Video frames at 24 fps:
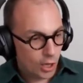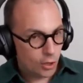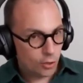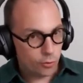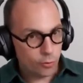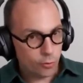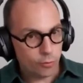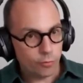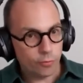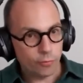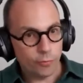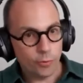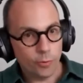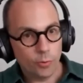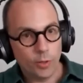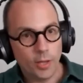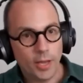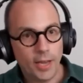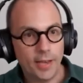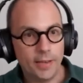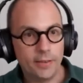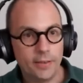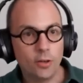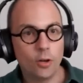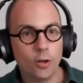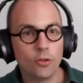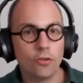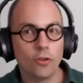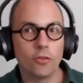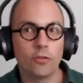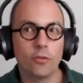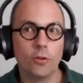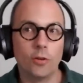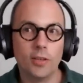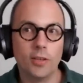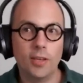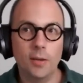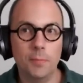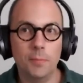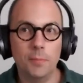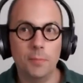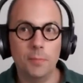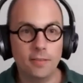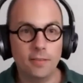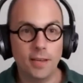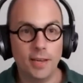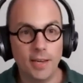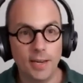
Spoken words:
useful and not just a gimmick